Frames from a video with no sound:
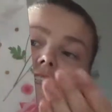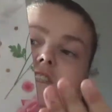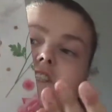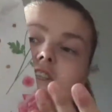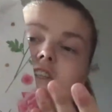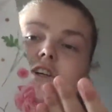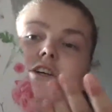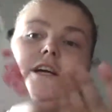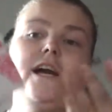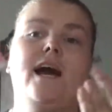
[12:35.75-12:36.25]
to
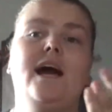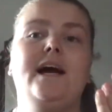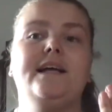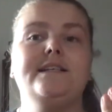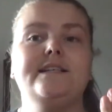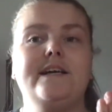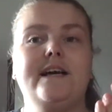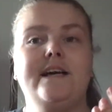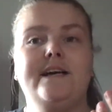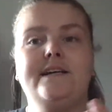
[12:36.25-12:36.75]
look
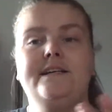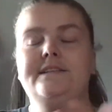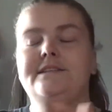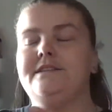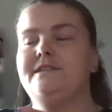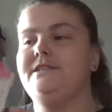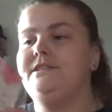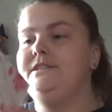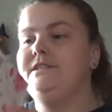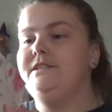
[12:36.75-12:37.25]
at.
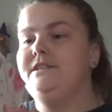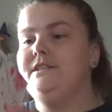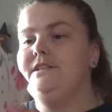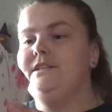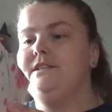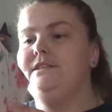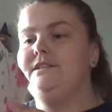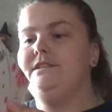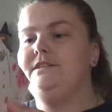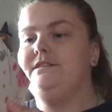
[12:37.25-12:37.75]
And
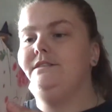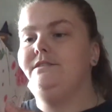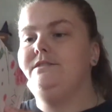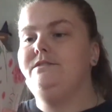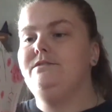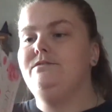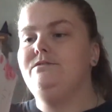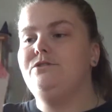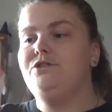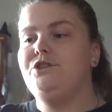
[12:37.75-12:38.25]

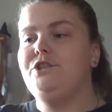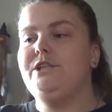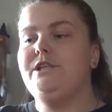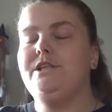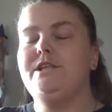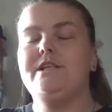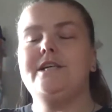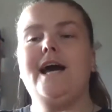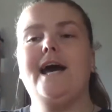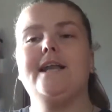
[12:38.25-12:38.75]

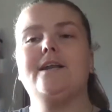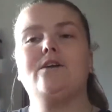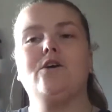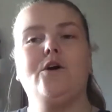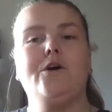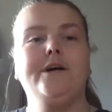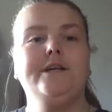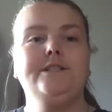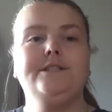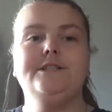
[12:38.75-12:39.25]
she
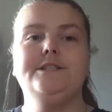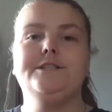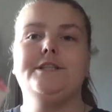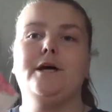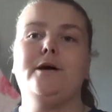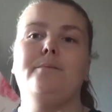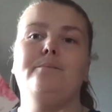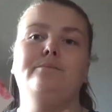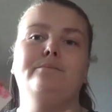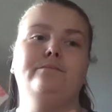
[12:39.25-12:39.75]
categorizes
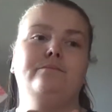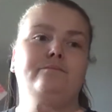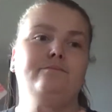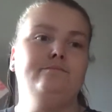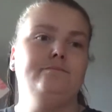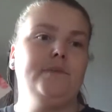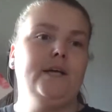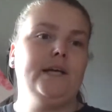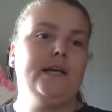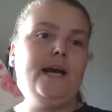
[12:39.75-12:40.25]
them
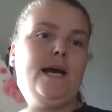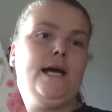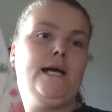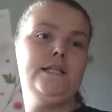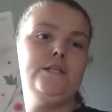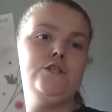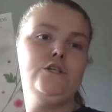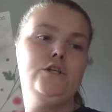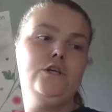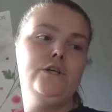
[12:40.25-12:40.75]

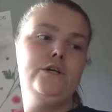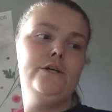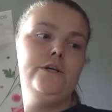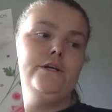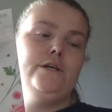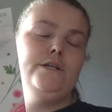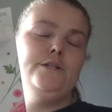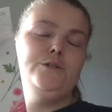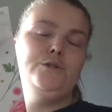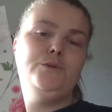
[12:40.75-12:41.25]
again
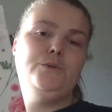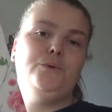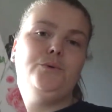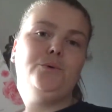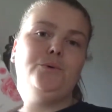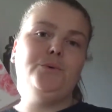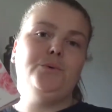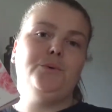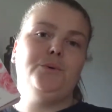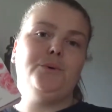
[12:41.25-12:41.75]

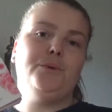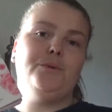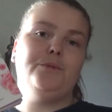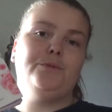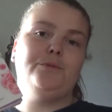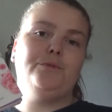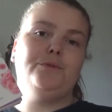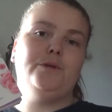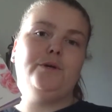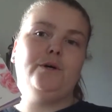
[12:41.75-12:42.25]
into
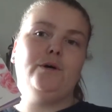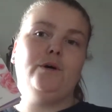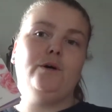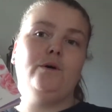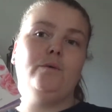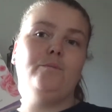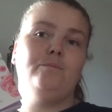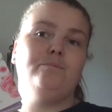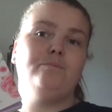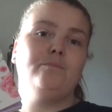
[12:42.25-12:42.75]

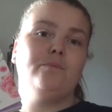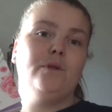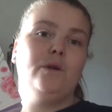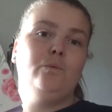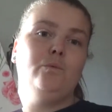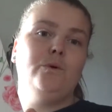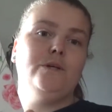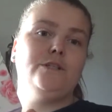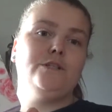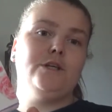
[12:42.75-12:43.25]
the
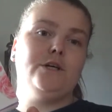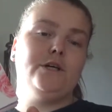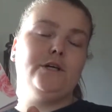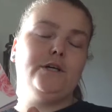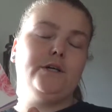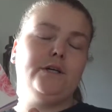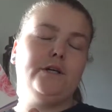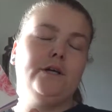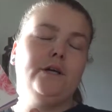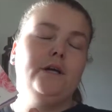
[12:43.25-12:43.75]

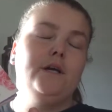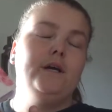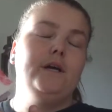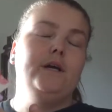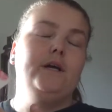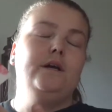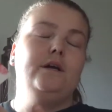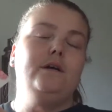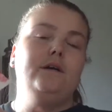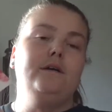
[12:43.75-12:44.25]
winter
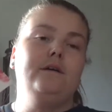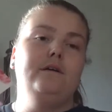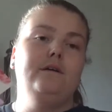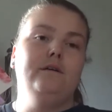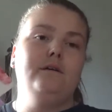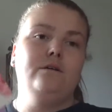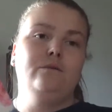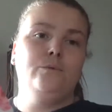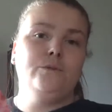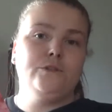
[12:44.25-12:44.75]

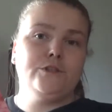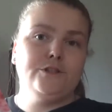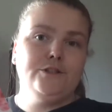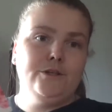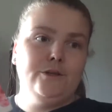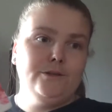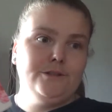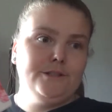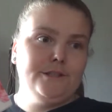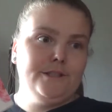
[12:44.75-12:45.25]
winter
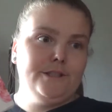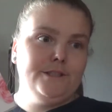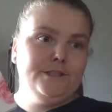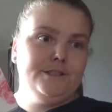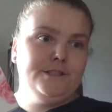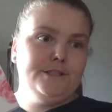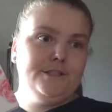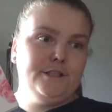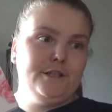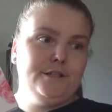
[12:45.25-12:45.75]

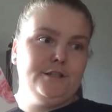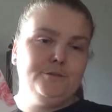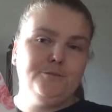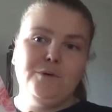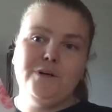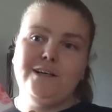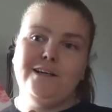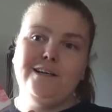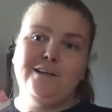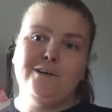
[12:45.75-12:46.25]
solstice,
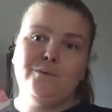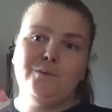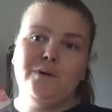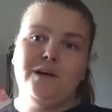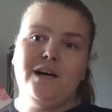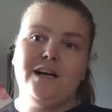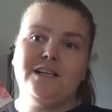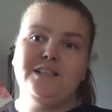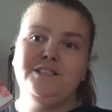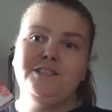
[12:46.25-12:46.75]
spring
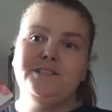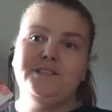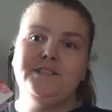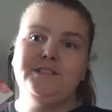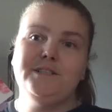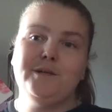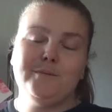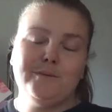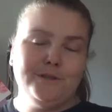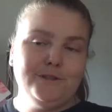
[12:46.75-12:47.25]
equinox,
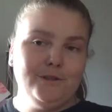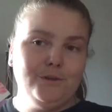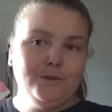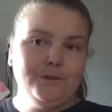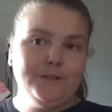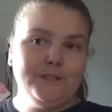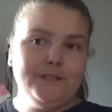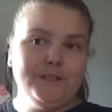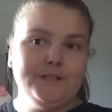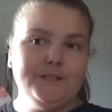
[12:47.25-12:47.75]
summer
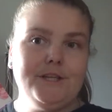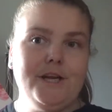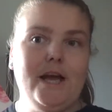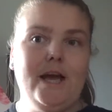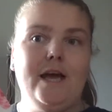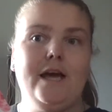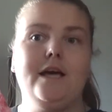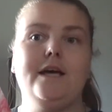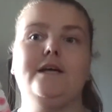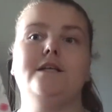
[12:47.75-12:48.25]
solstice,
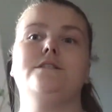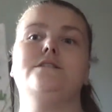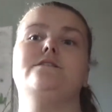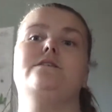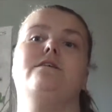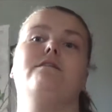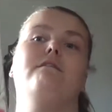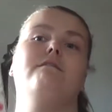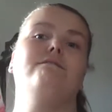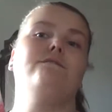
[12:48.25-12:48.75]
and
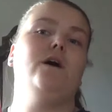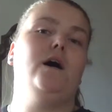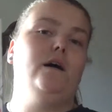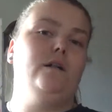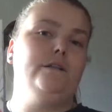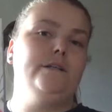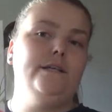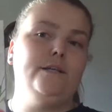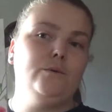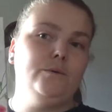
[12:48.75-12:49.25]

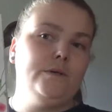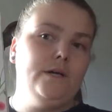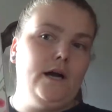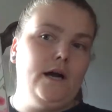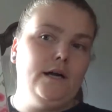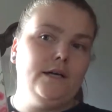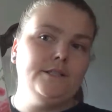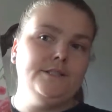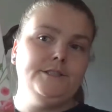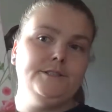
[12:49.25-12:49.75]
fall
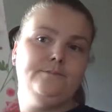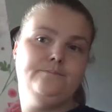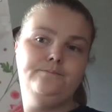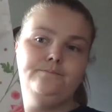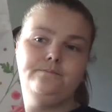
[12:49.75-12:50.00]
equinox.